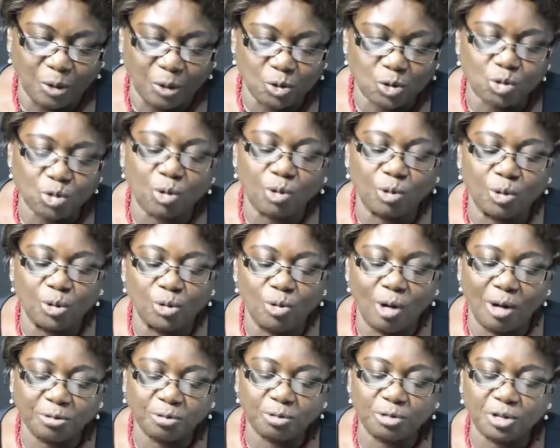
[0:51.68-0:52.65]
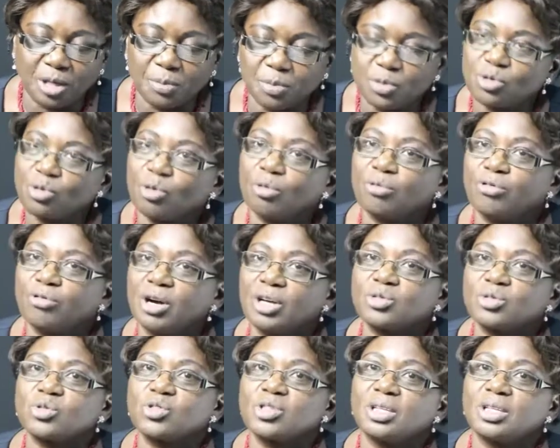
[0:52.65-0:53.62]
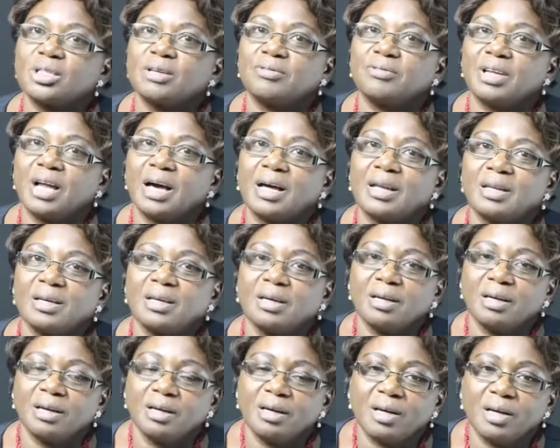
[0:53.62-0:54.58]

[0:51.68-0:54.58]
So you have two types of associative learning.